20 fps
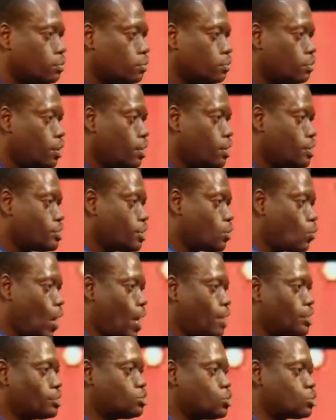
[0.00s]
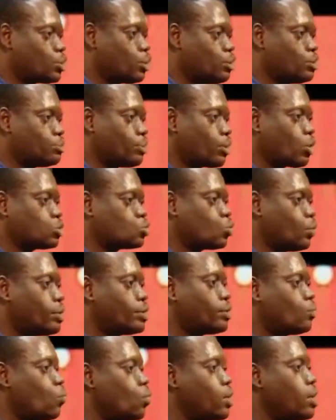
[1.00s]
The reason why I need to show you is because we,
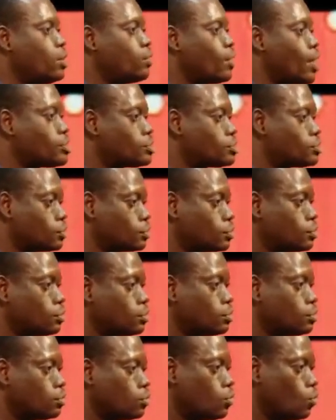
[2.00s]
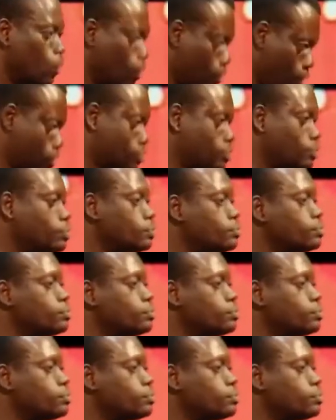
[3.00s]
we wrestle. We wrestle.